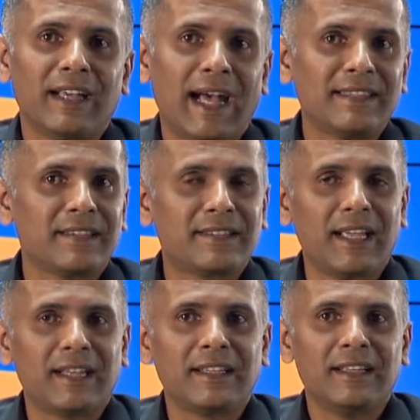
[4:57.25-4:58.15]
As I
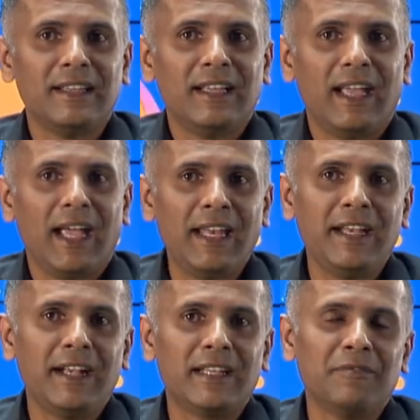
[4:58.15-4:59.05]
said, any
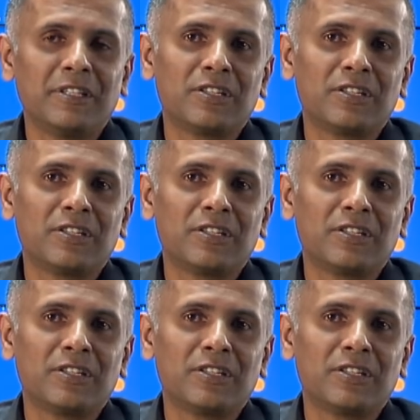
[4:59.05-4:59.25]
data which